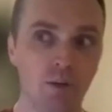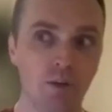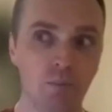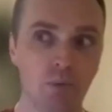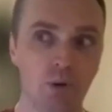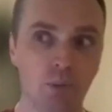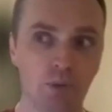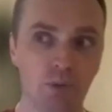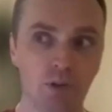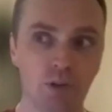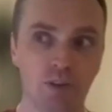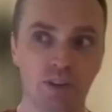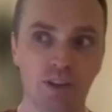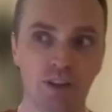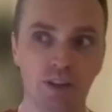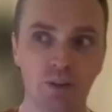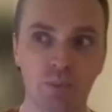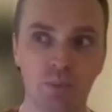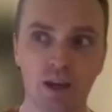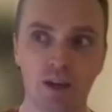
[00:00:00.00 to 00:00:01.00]
probably don't
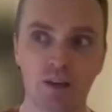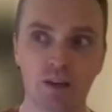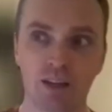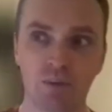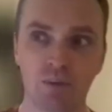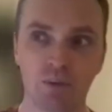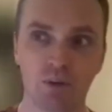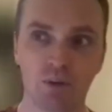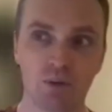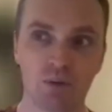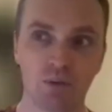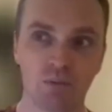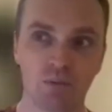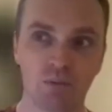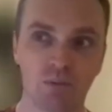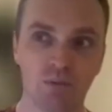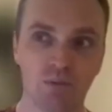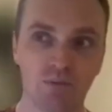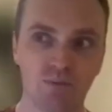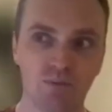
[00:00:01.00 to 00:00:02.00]
think about, even though
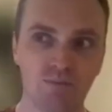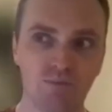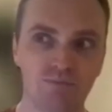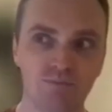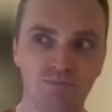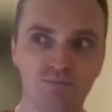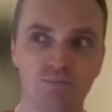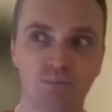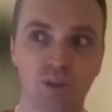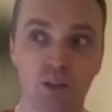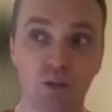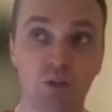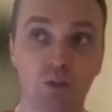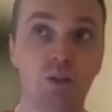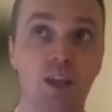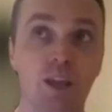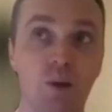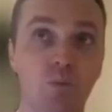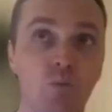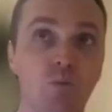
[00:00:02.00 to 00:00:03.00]

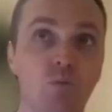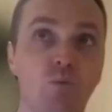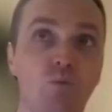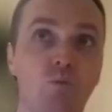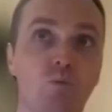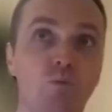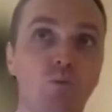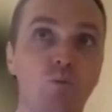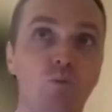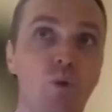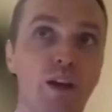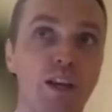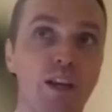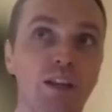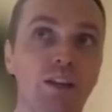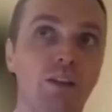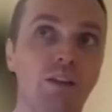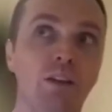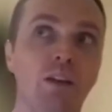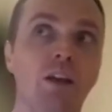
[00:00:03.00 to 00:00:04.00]
that
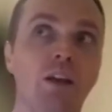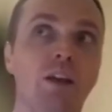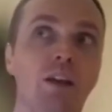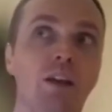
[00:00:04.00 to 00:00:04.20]
we